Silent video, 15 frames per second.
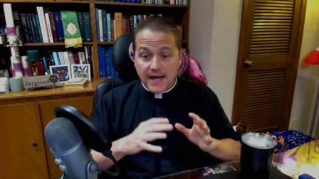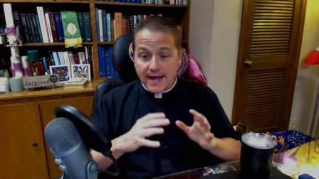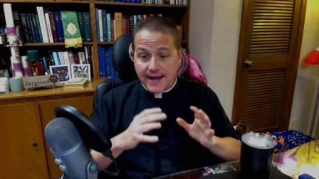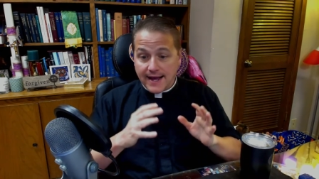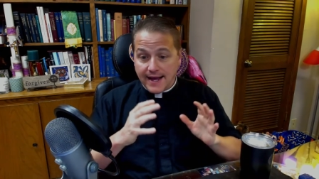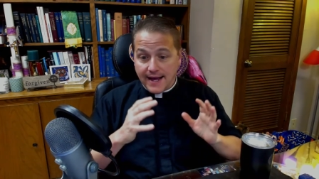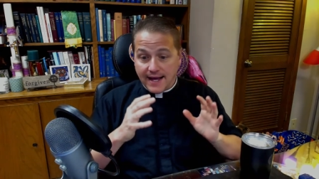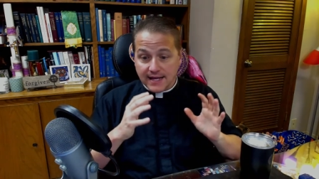
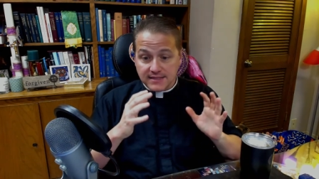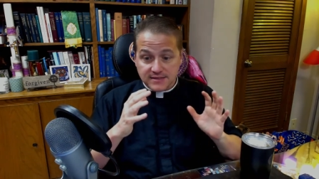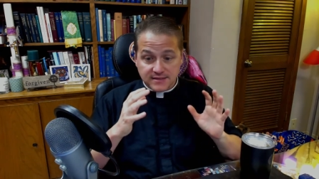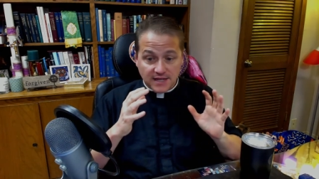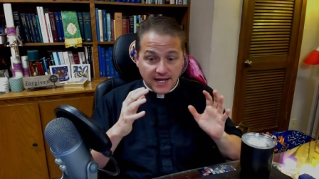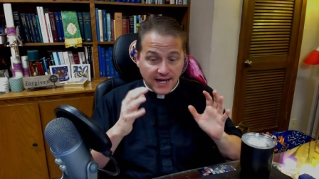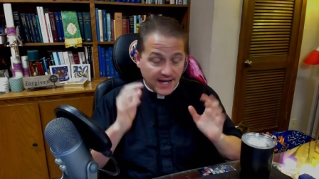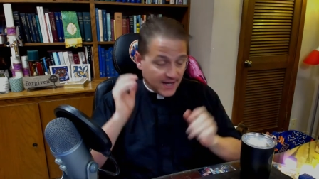and,
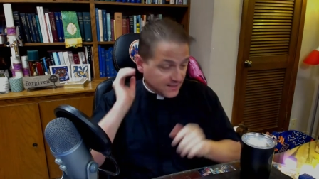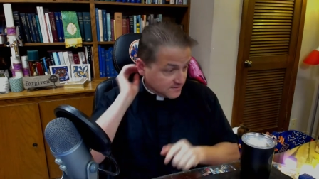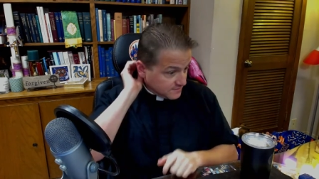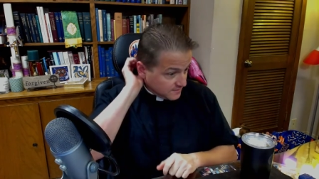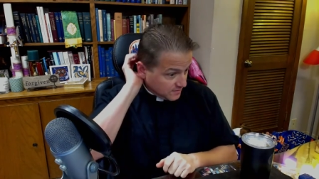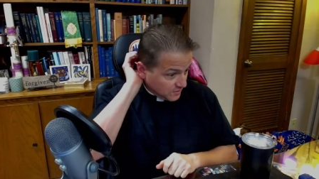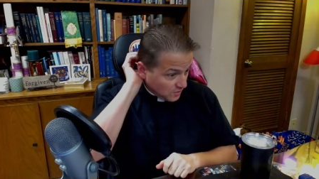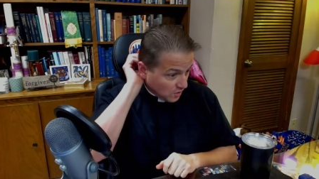and
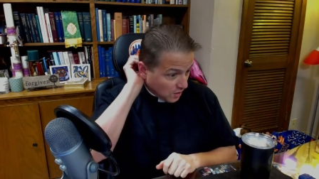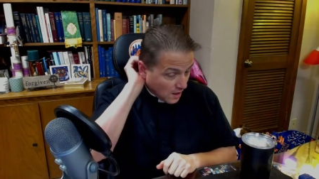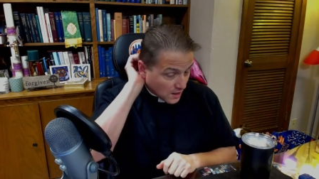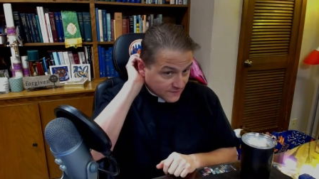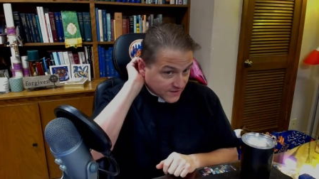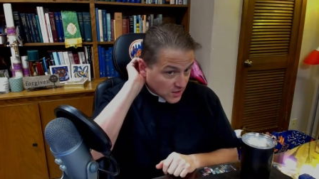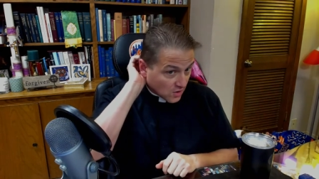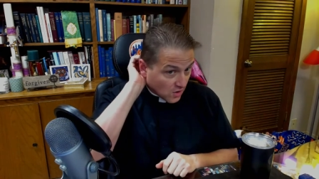all
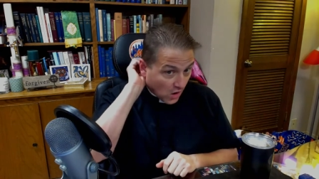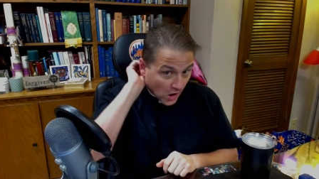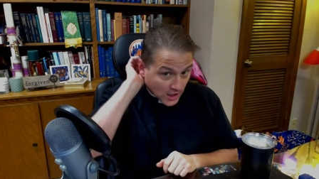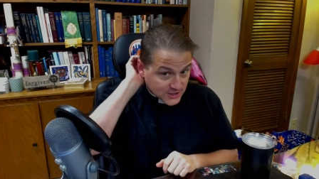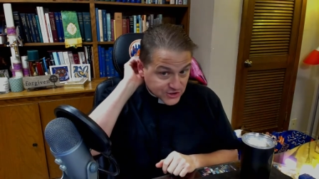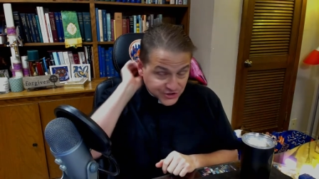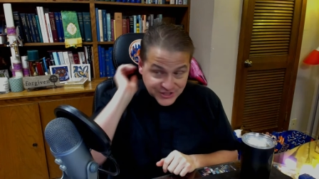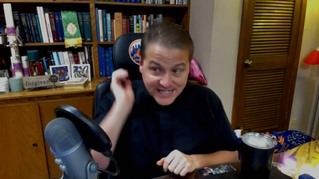of it on
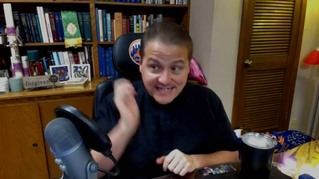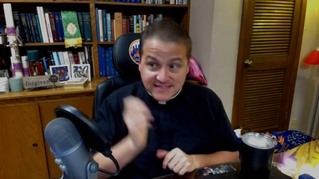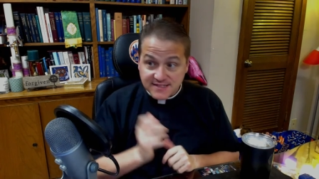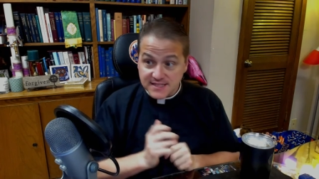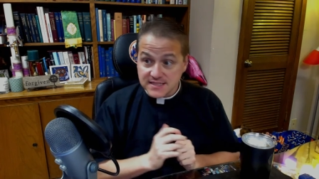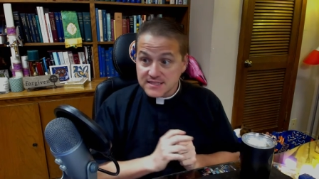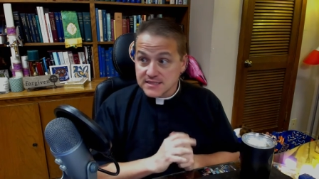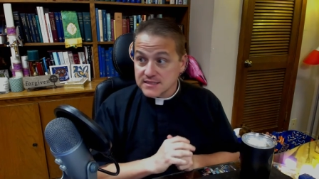
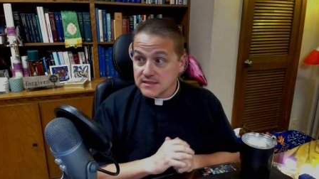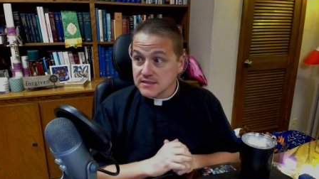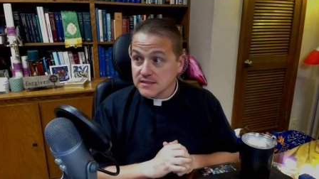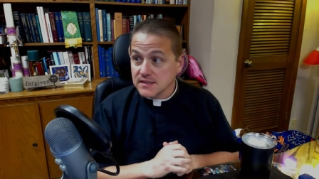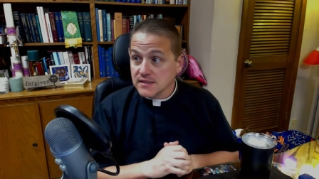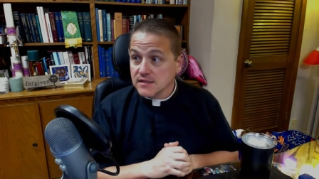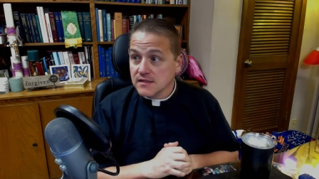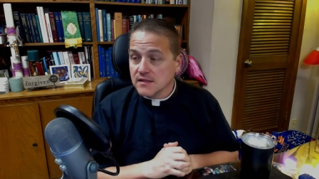Jesus.
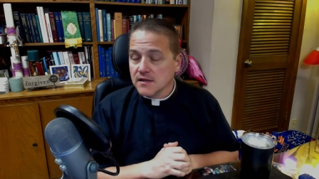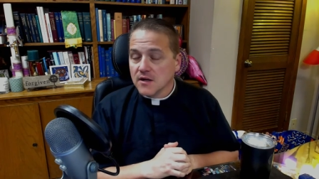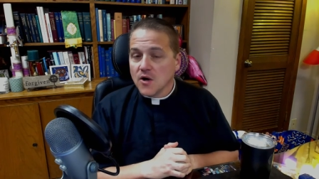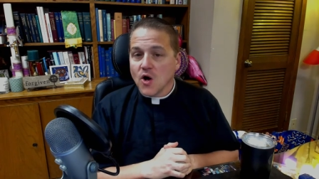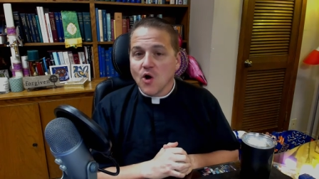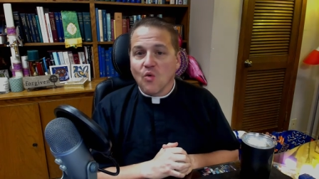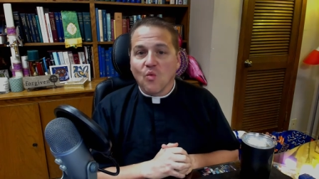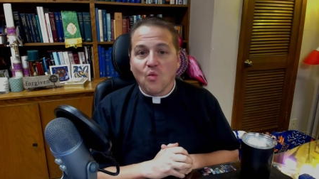
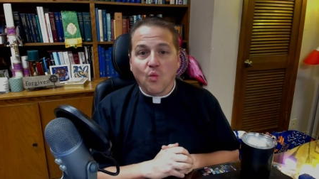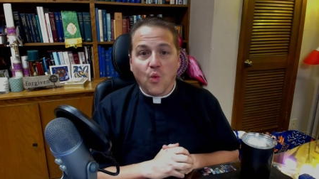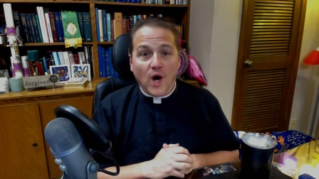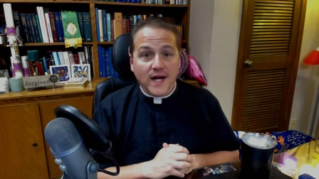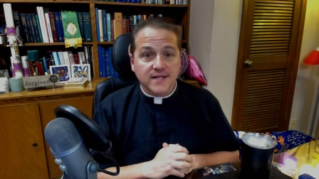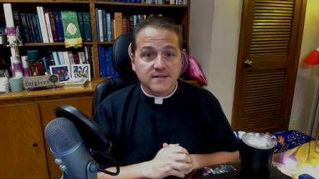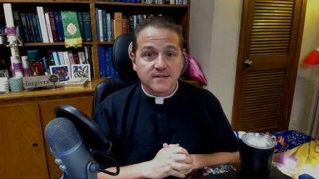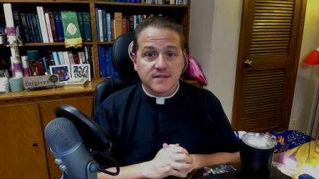
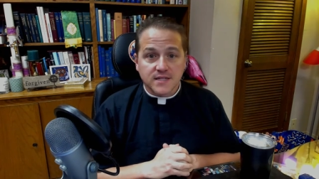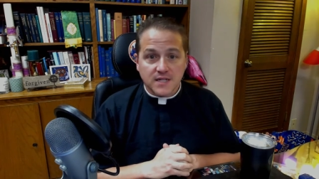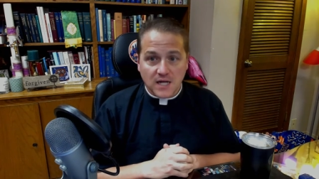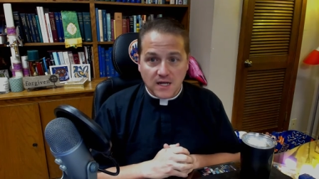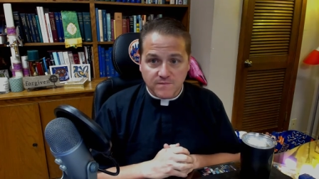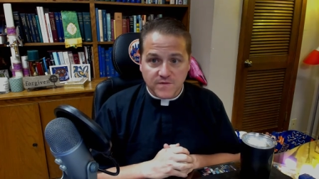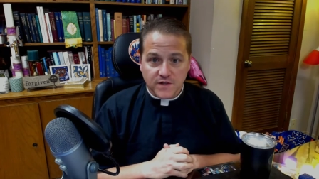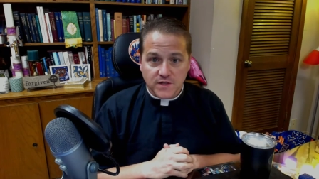What
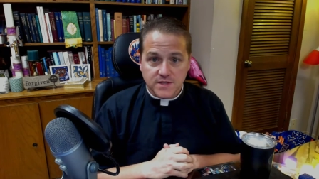comfort.